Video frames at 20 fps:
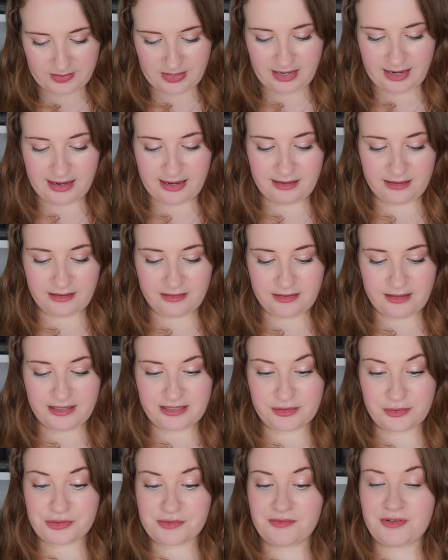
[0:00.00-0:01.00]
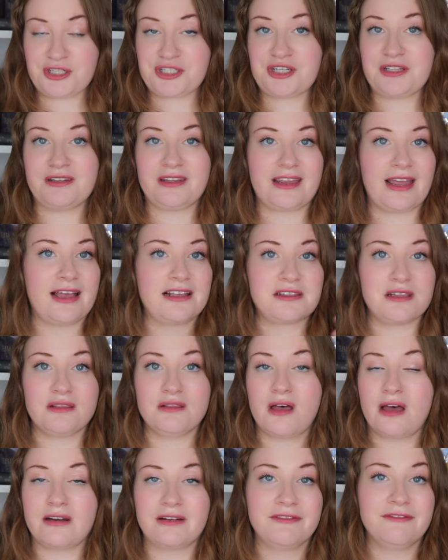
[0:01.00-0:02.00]
And the exclusive edition like has a
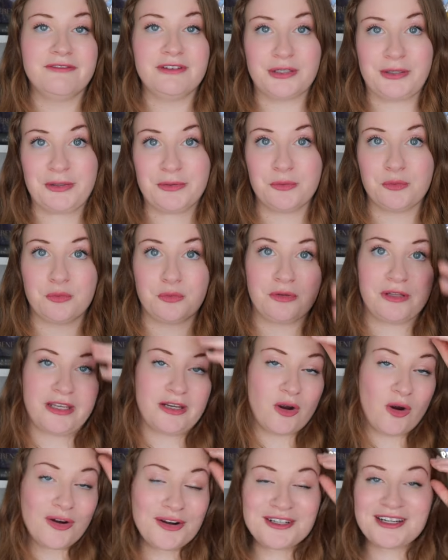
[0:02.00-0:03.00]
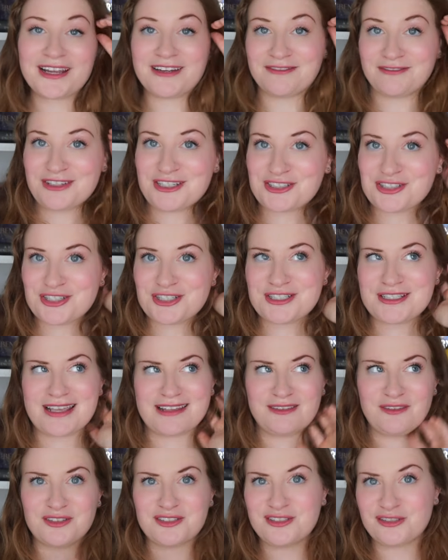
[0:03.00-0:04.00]
lot of very cool like art and features
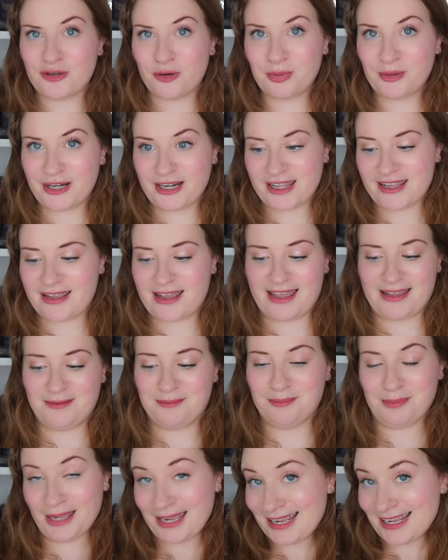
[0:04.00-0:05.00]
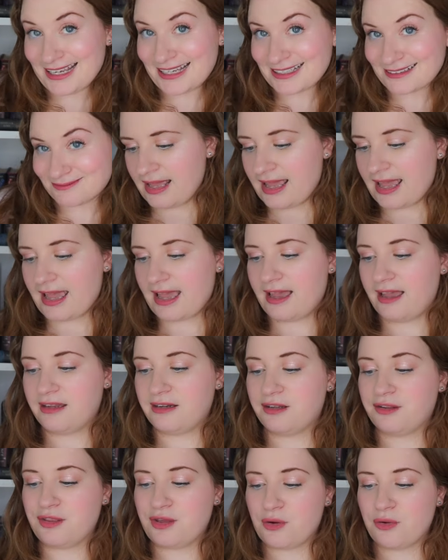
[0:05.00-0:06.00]
and looks so pretty and pink.
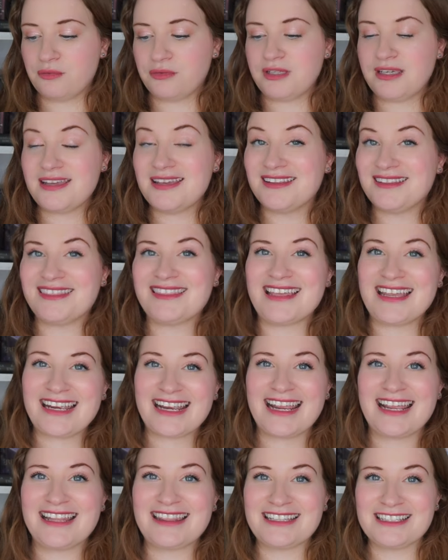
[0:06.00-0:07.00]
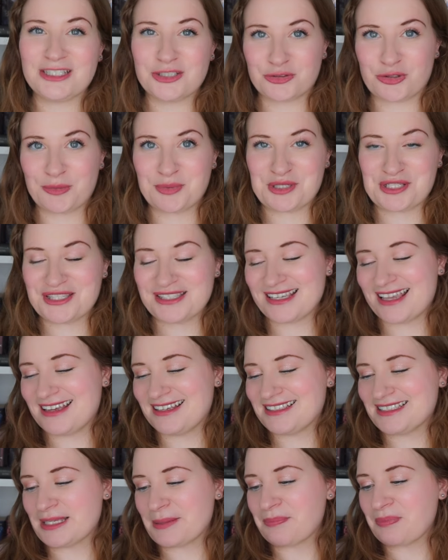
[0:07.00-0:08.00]
And the only thing in the description
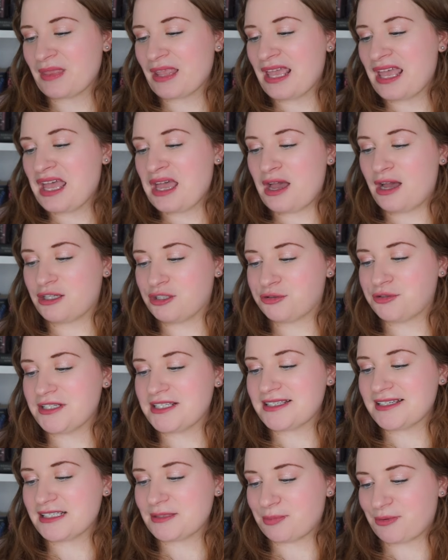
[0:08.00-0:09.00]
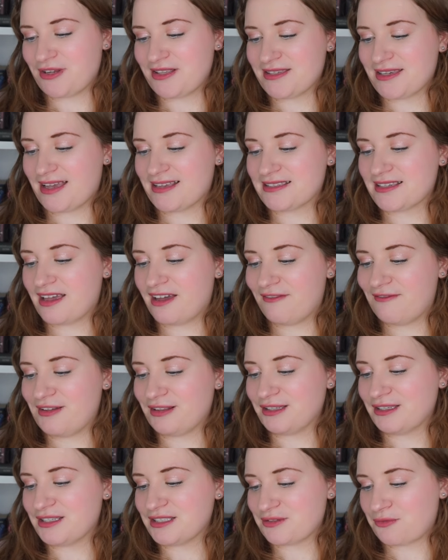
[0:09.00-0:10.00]
says, a treasonous princess, a
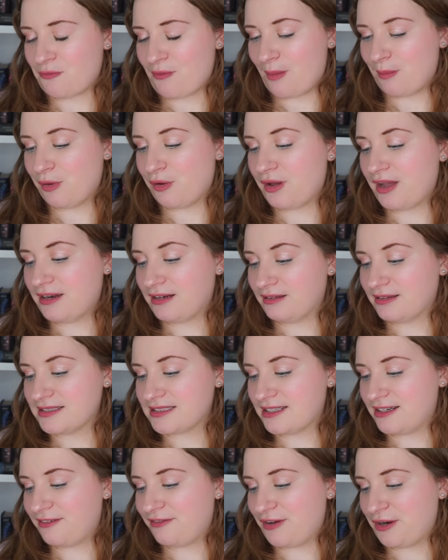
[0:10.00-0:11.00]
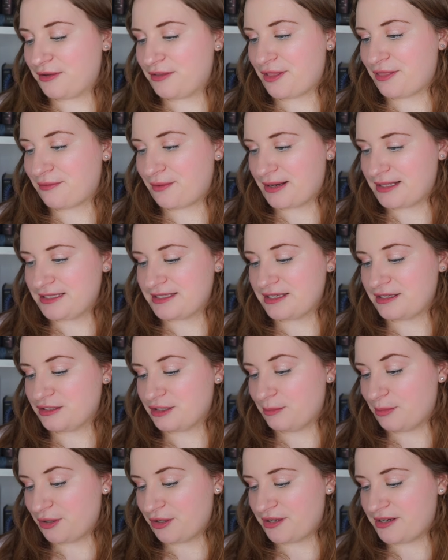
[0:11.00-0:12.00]
villainous rebel, an illicit affair that threatens
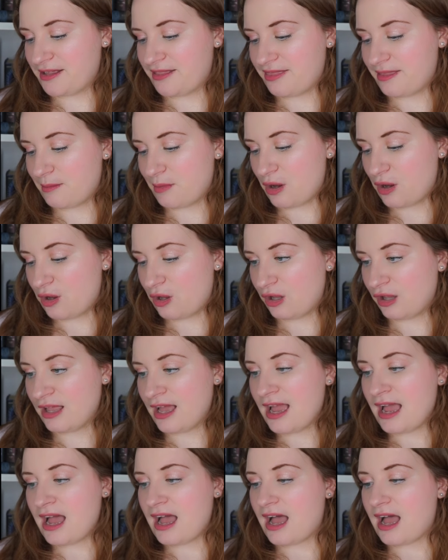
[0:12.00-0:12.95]
to burn them all.